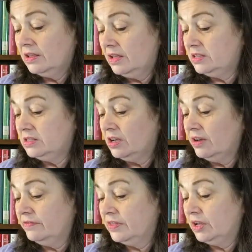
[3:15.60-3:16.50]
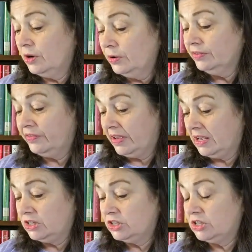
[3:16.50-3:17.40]
Gustav the
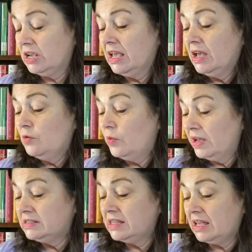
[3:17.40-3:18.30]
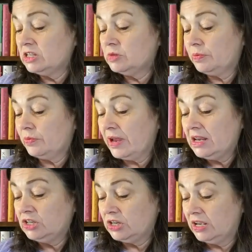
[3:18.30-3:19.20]
Goldfish, was the
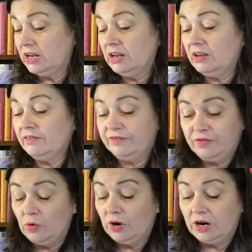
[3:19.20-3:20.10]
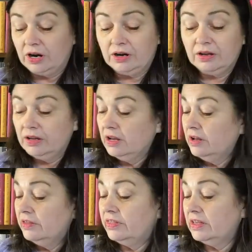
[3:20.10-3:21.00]
inspiration for
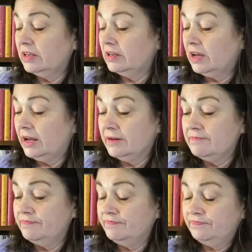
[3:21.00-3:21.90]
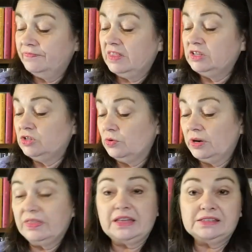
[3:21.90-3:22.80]
the
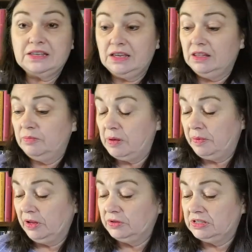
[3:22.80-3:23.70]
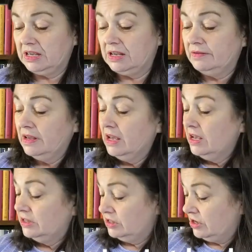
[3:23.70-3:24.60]
story that's in The Bigelow Seed.
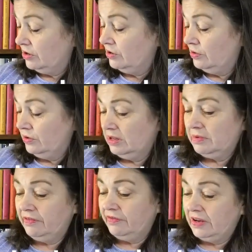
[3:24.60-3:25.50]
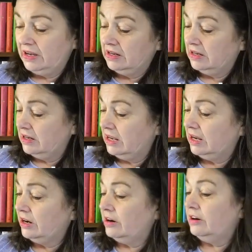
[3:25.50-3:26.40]
So let me find it
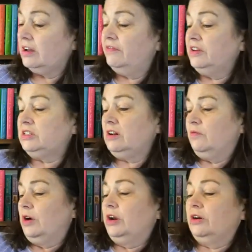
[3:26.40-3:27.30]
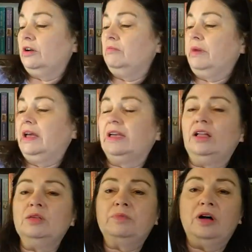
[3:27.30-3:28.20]
here. A Fish Out of Water by
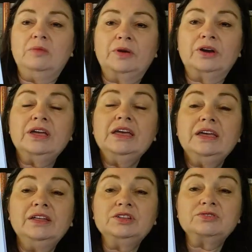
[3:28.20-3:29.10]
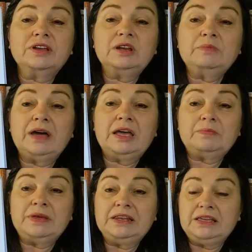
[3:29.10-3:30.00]
Helen Palmer, illustrated by
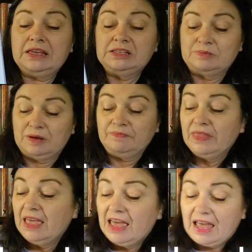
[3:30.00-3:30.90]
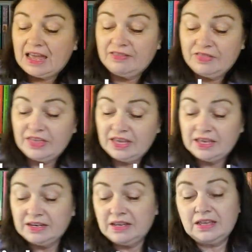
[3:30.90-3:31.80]
P.D. Eastman. And
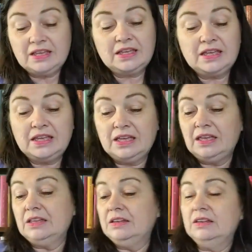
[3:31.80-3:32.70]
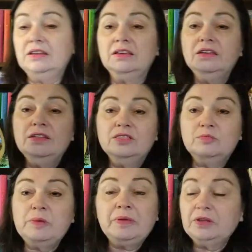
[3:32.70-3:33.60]
then in
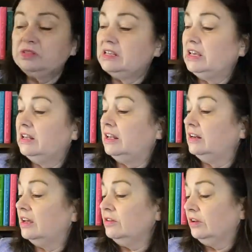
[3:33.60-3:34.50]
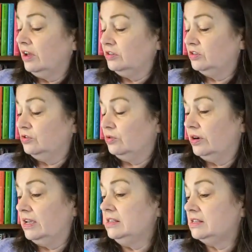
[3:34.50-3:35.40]
The Bigelow Seed and Other Lost
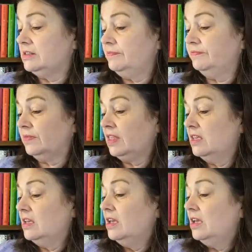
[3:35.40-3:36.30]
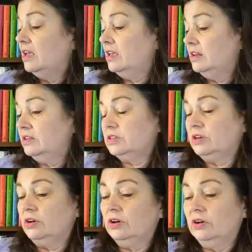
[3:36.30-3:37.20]
Stories, it is
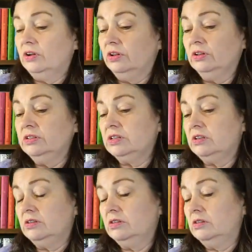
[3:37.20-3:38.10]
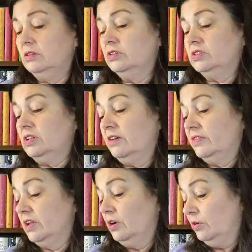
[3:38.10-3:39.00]
called
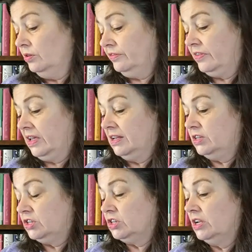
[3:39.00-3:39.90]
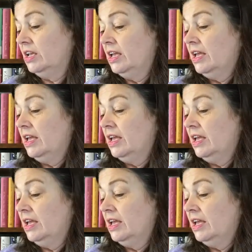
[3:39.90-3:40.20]
Gustav the Goldfish,